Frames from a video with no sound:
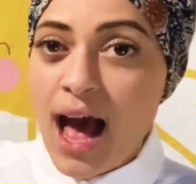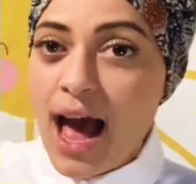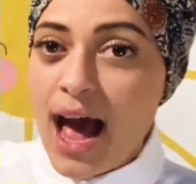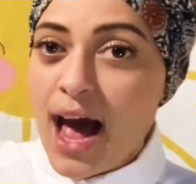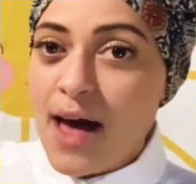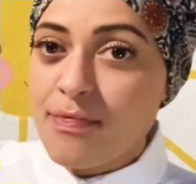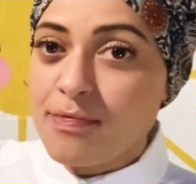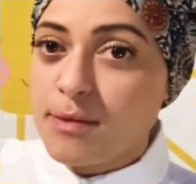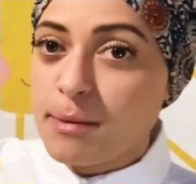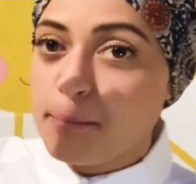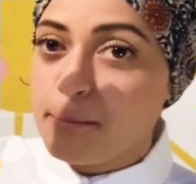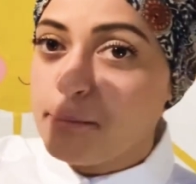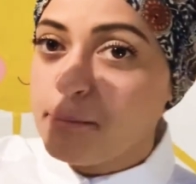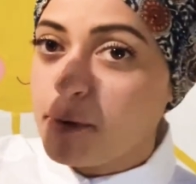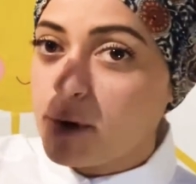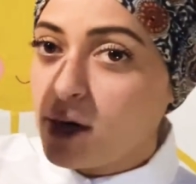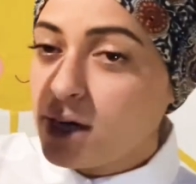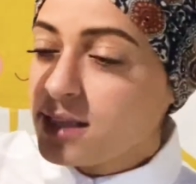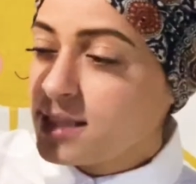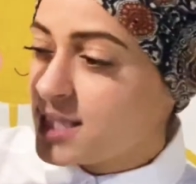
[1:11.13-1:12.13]
At the
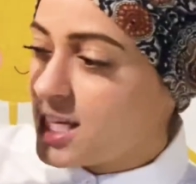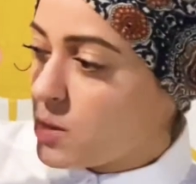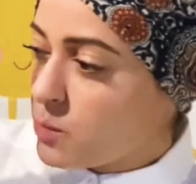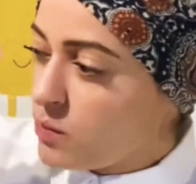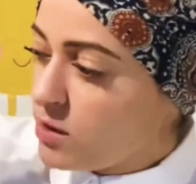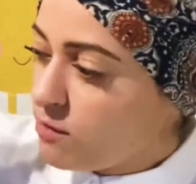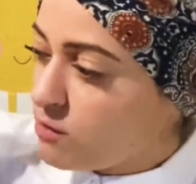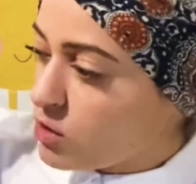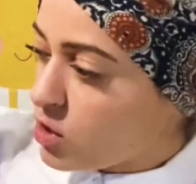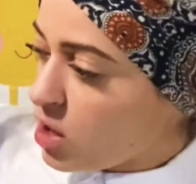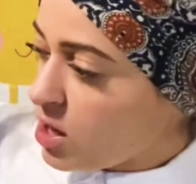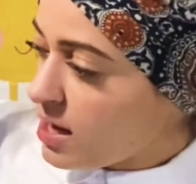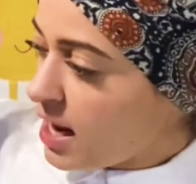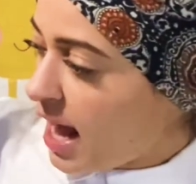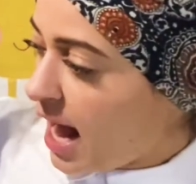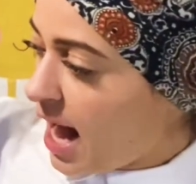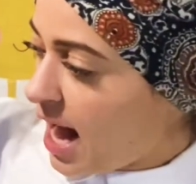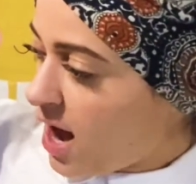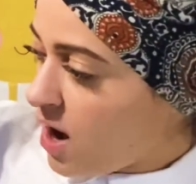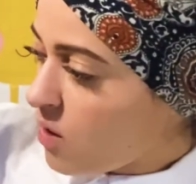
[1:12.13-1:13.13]
bottom, we've got
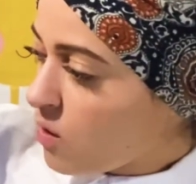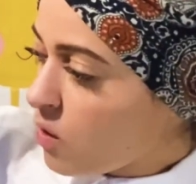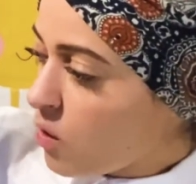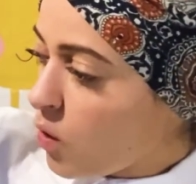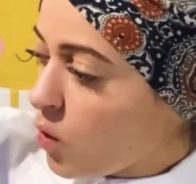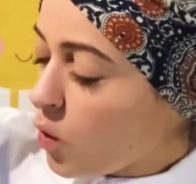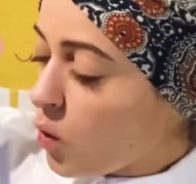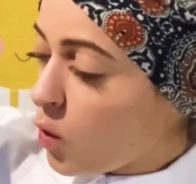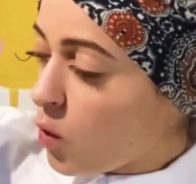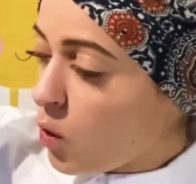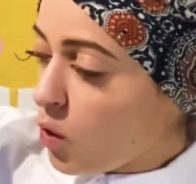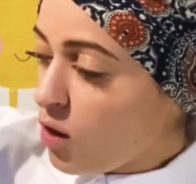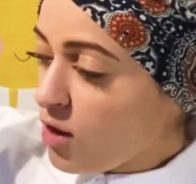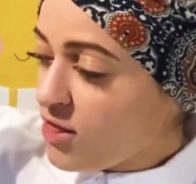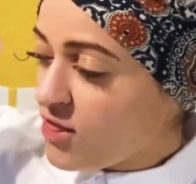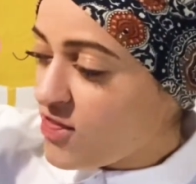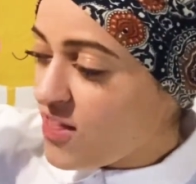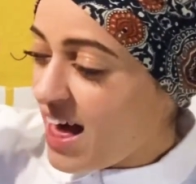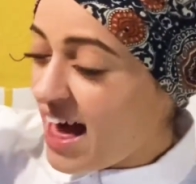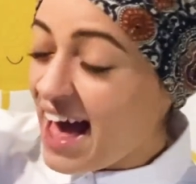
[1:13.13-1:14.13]
our
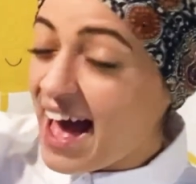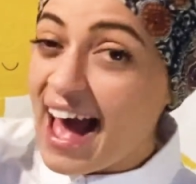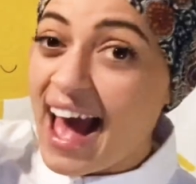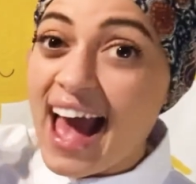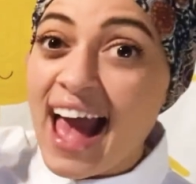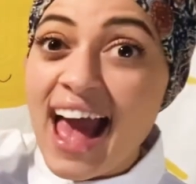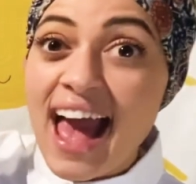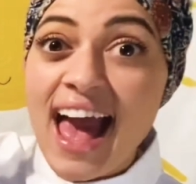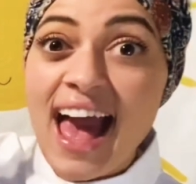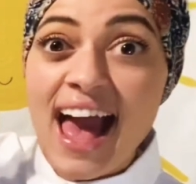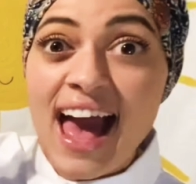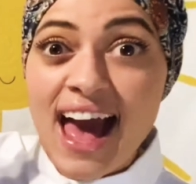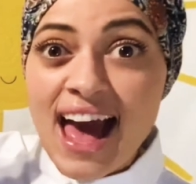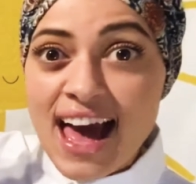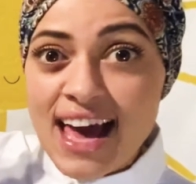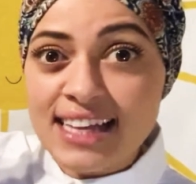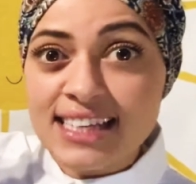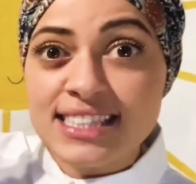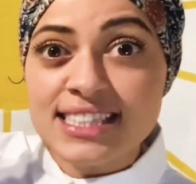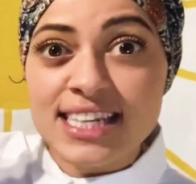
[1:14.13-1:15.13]
author
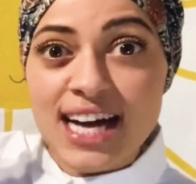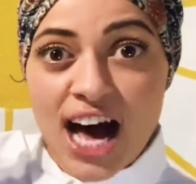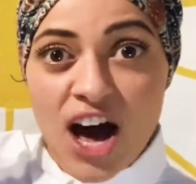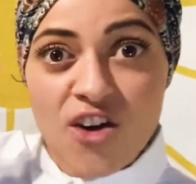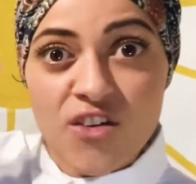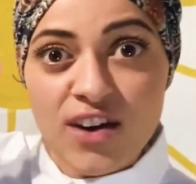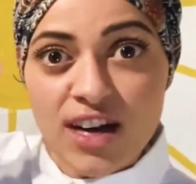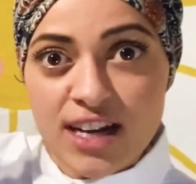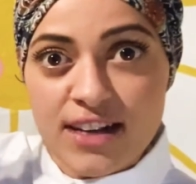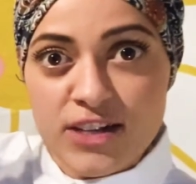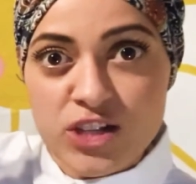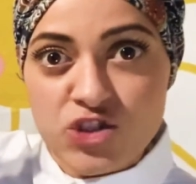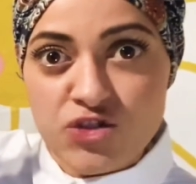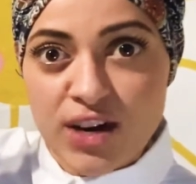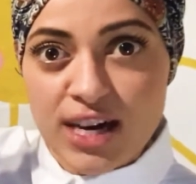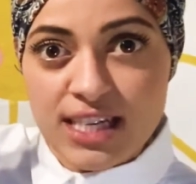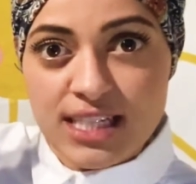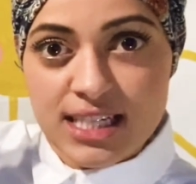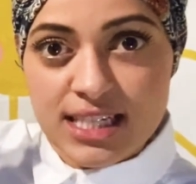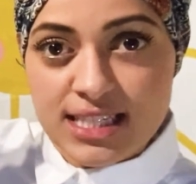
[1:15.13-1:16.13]
and our
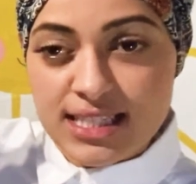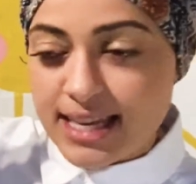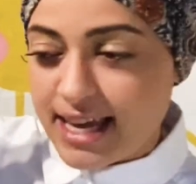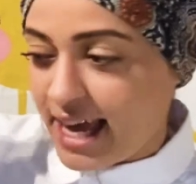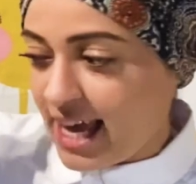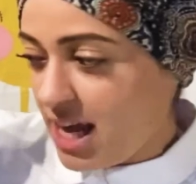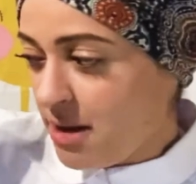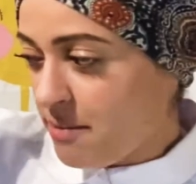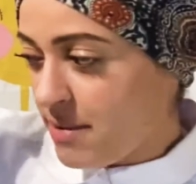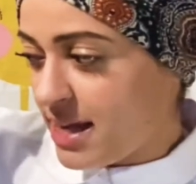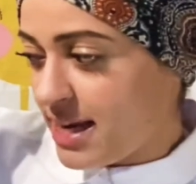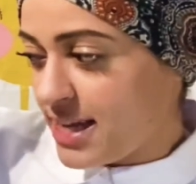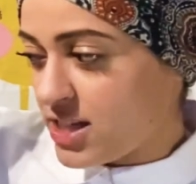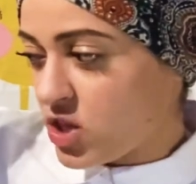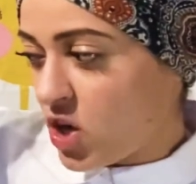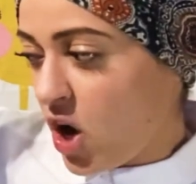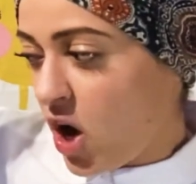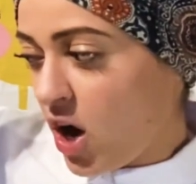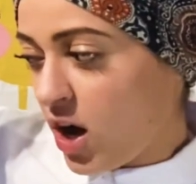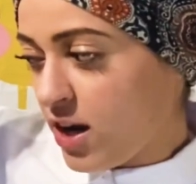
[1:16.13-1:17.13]
illustrator's name. It is
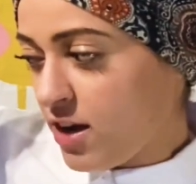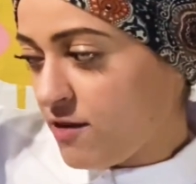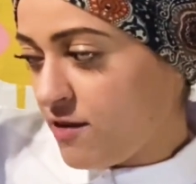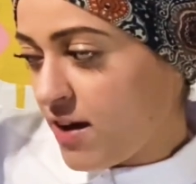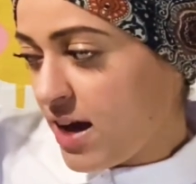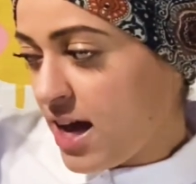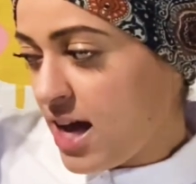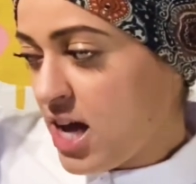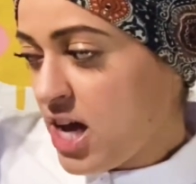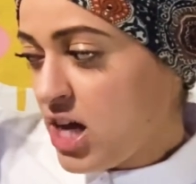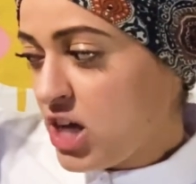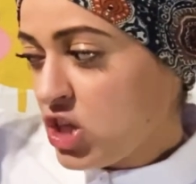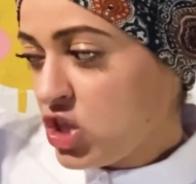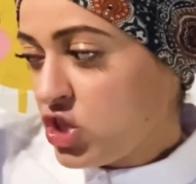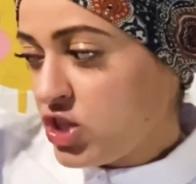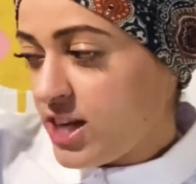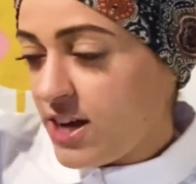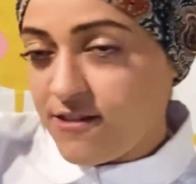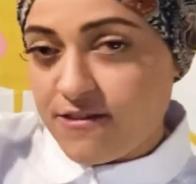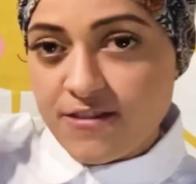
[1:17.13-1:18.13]
Oliver
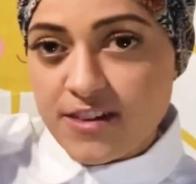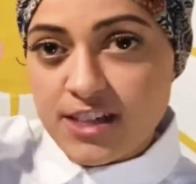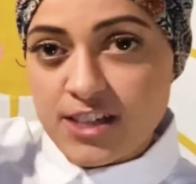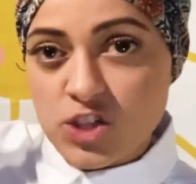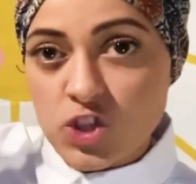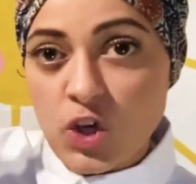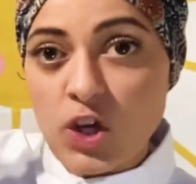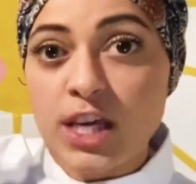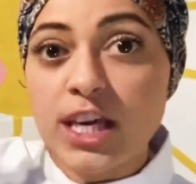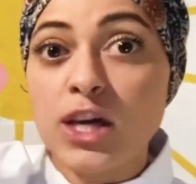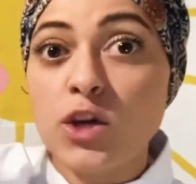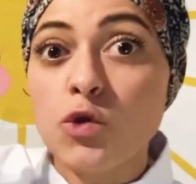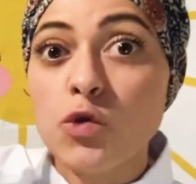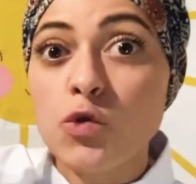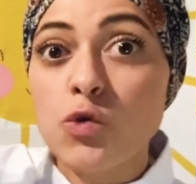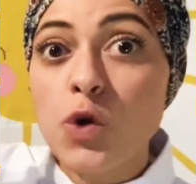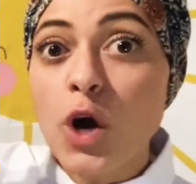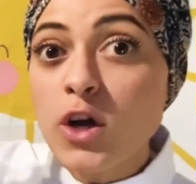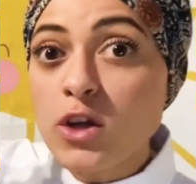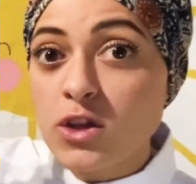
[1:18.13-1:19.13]
Jeffers. So he
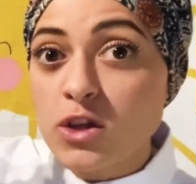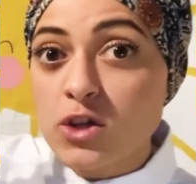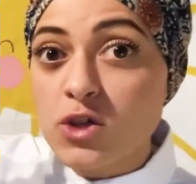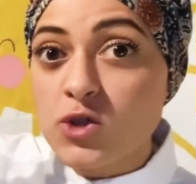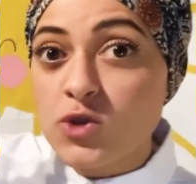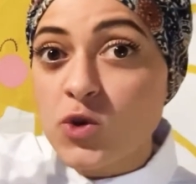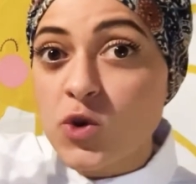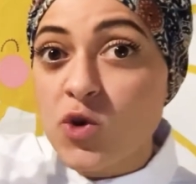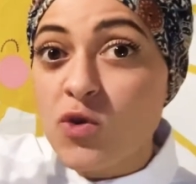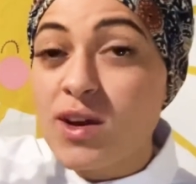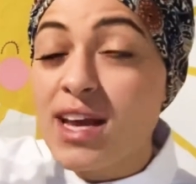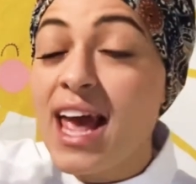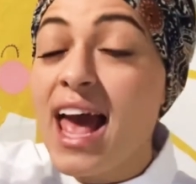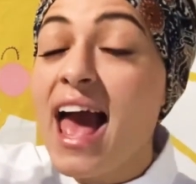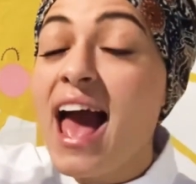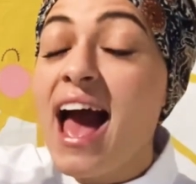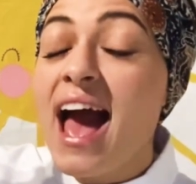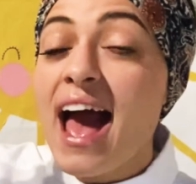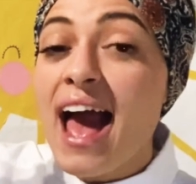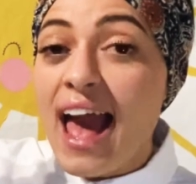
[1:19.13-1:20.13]
wrote the story
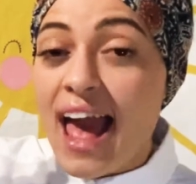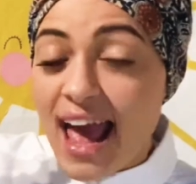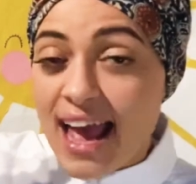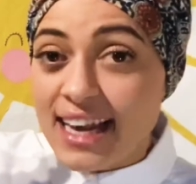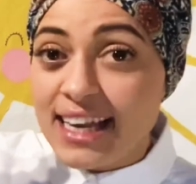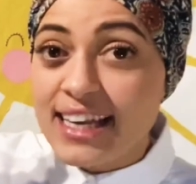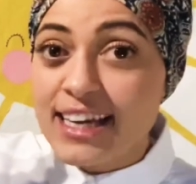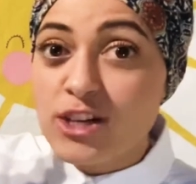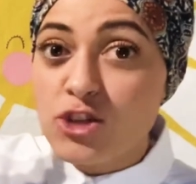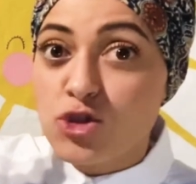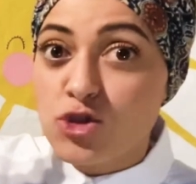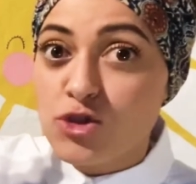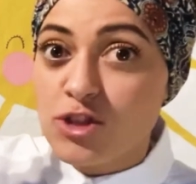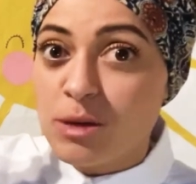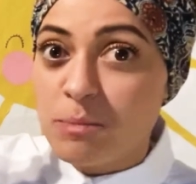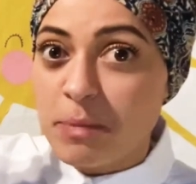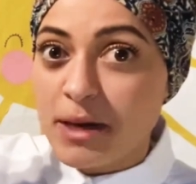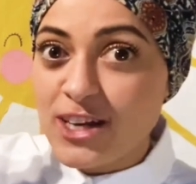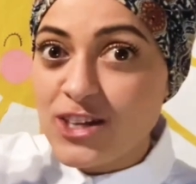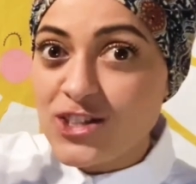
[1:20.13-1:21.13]
and he drew the
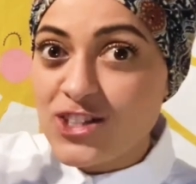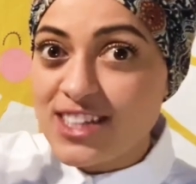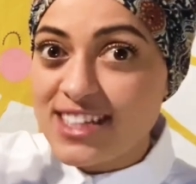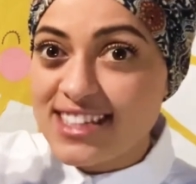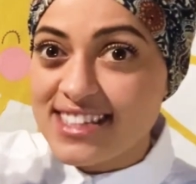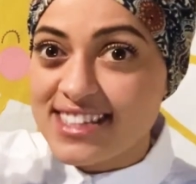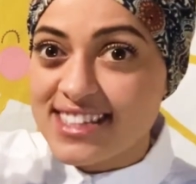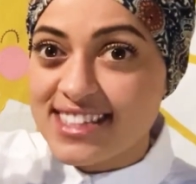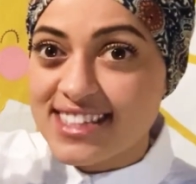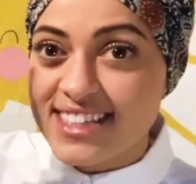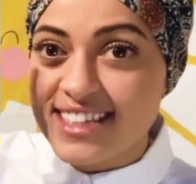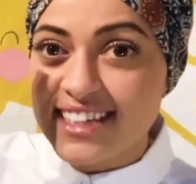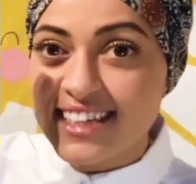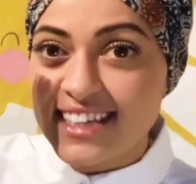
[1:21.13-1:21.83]
pictures.